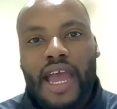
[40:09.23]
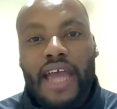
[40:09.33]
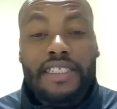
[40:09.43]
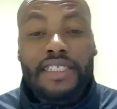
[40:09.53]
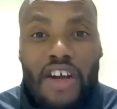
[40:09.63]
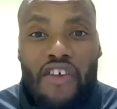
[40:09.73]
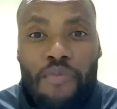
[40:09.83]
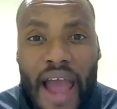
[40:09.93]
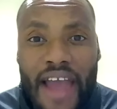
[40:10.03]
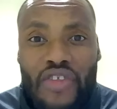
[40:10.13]
And instead of
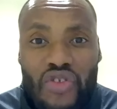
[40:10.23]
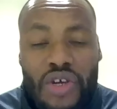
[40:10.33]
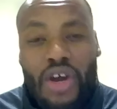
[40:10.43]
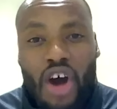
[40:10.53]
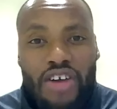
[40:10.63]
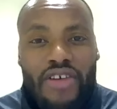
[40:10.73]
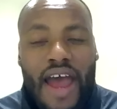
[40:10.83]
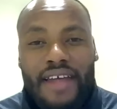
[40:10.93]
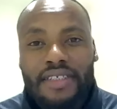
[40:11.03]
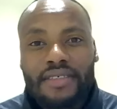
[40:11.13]
buying three
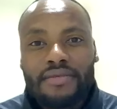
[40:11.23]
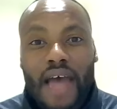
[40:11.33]
contracts,